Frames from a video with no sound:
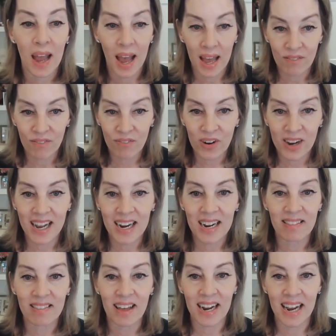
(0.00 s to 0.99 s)
and
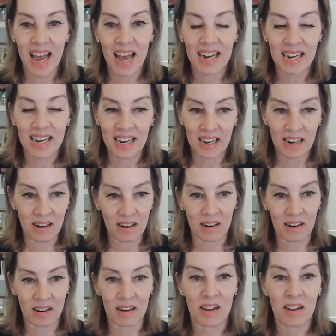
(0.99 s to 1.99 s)
forgetting that he hadn't
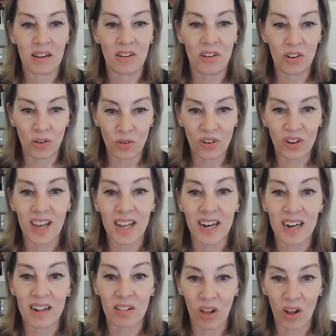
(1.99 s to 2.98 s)
eaten due to
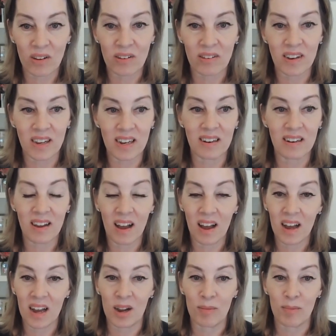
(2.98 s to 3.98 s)
getting lost in
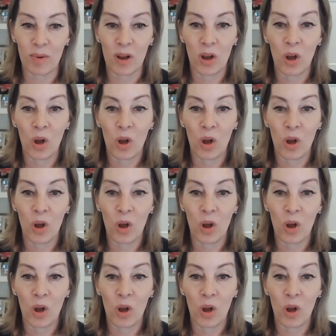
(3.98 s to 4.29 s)
time